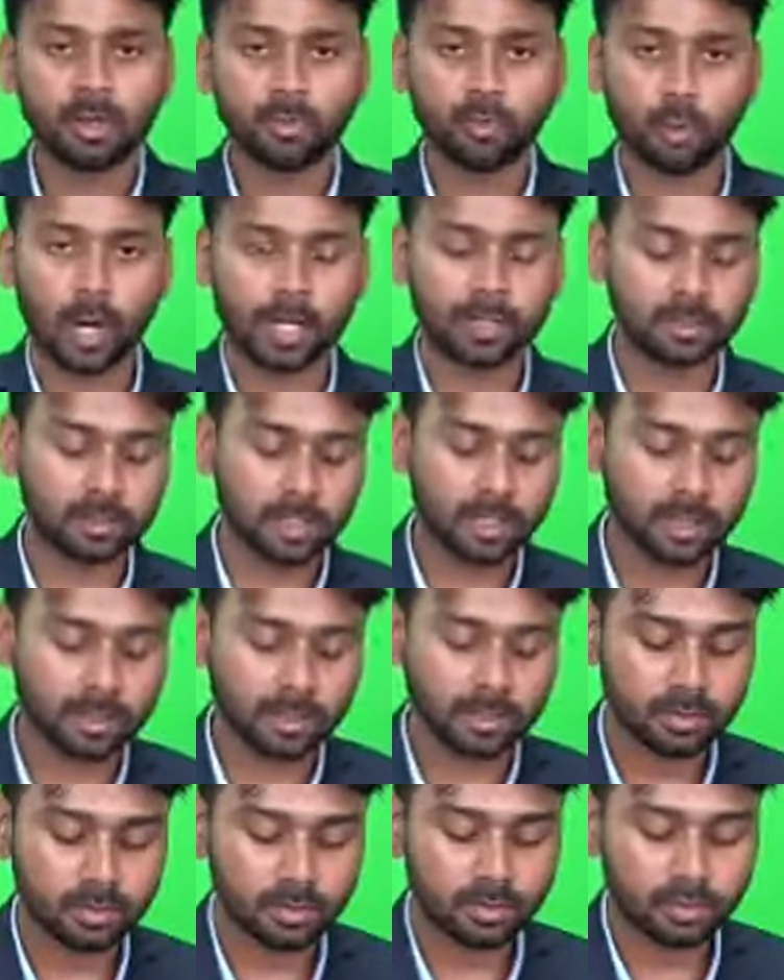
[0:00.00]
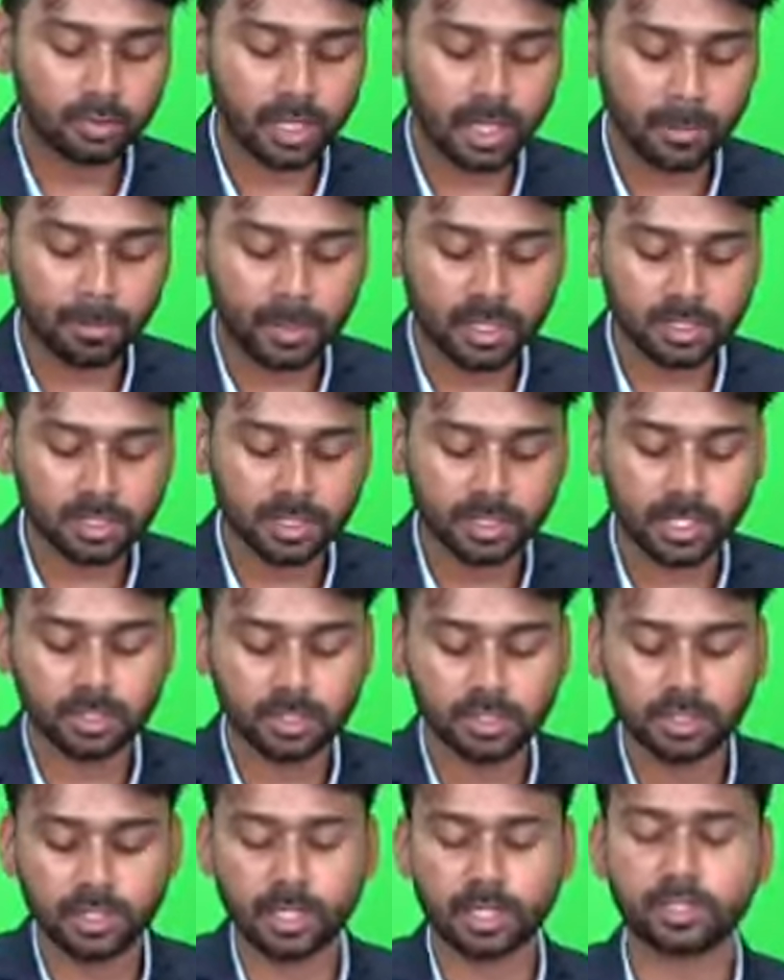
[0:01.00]
One thing,
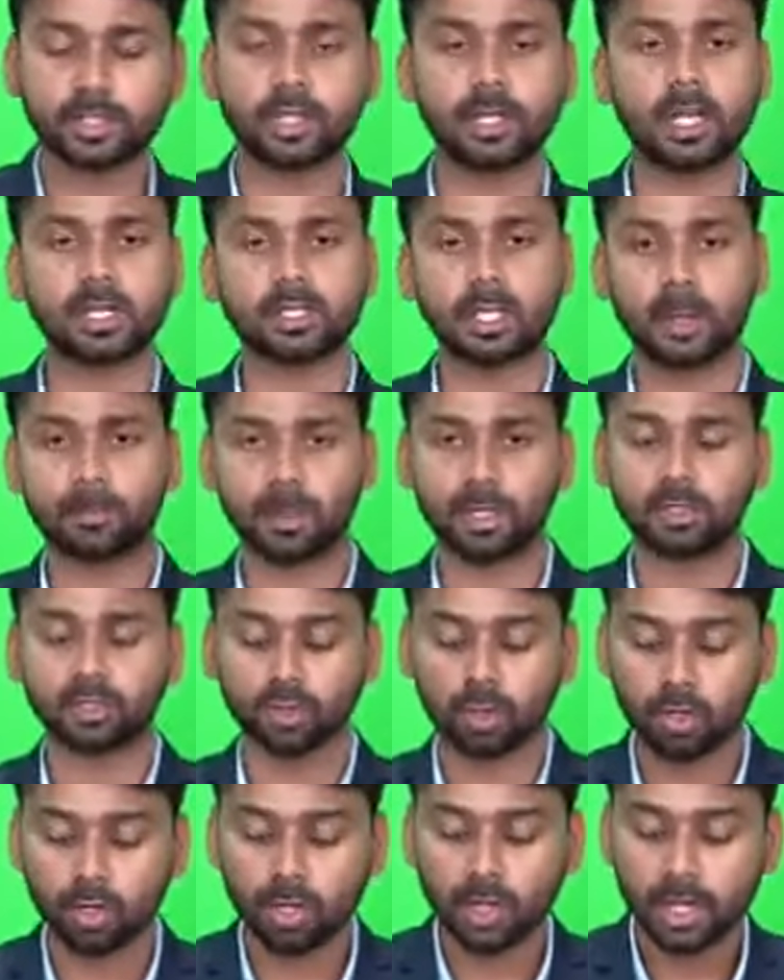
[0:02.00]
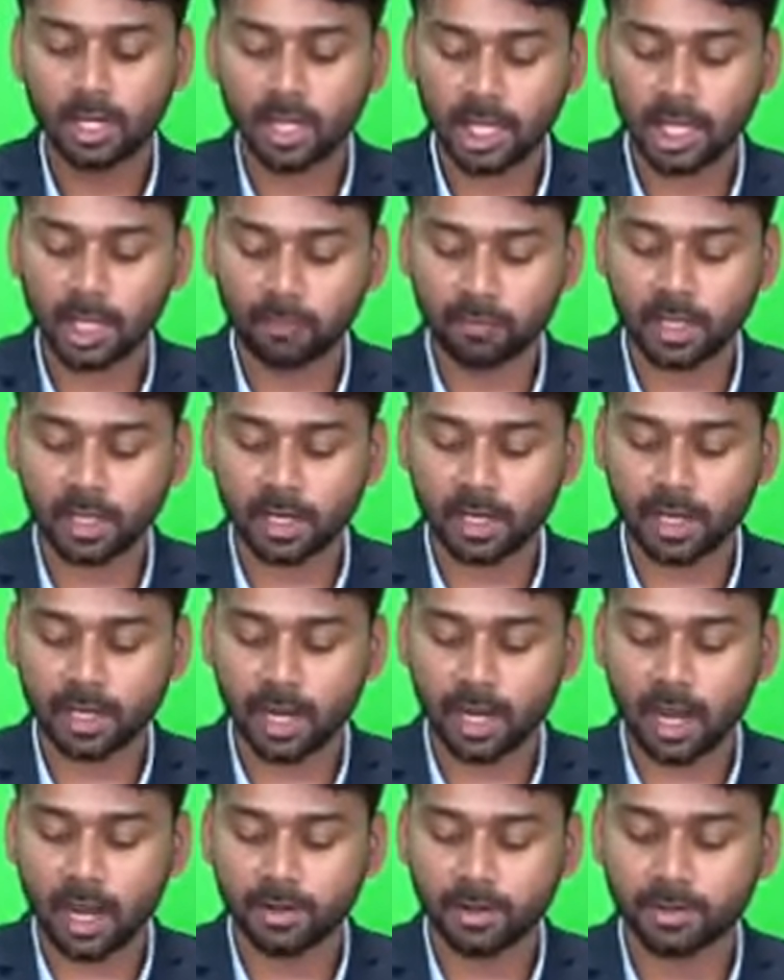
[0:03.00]
3% reduction has happened. So if there are
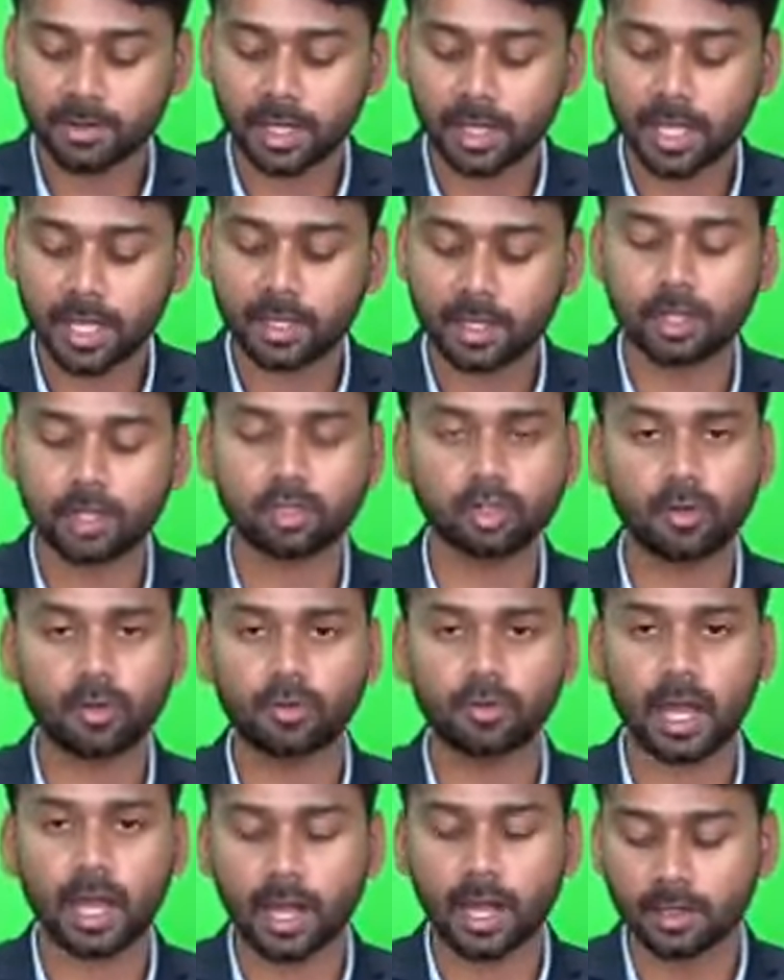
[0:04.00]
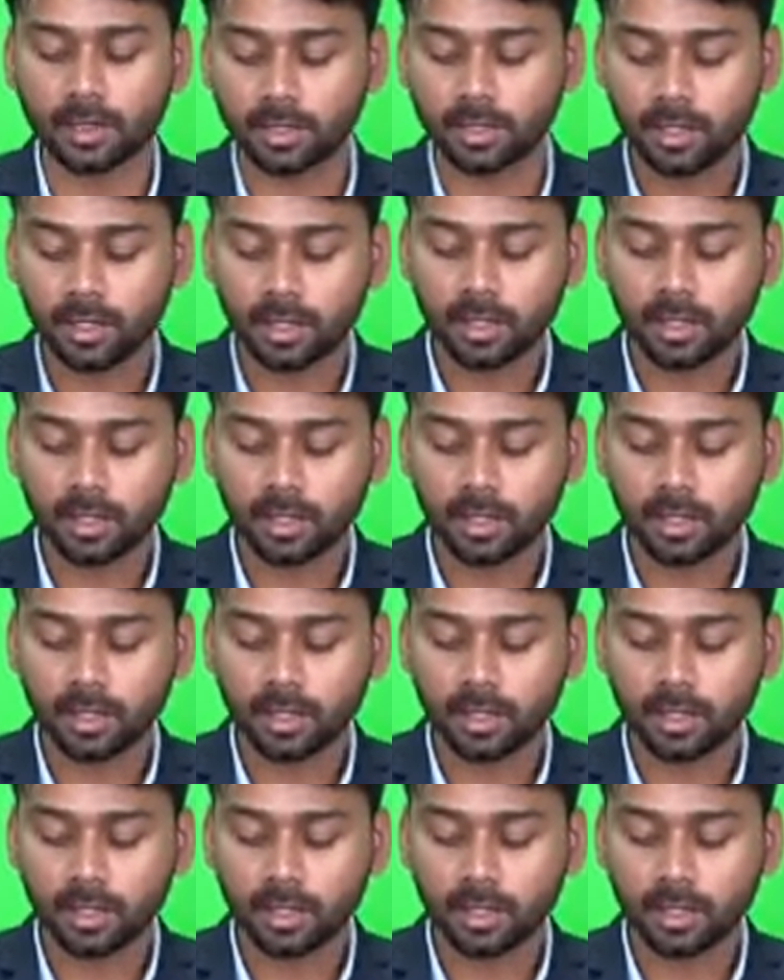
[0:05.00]
100 acres of land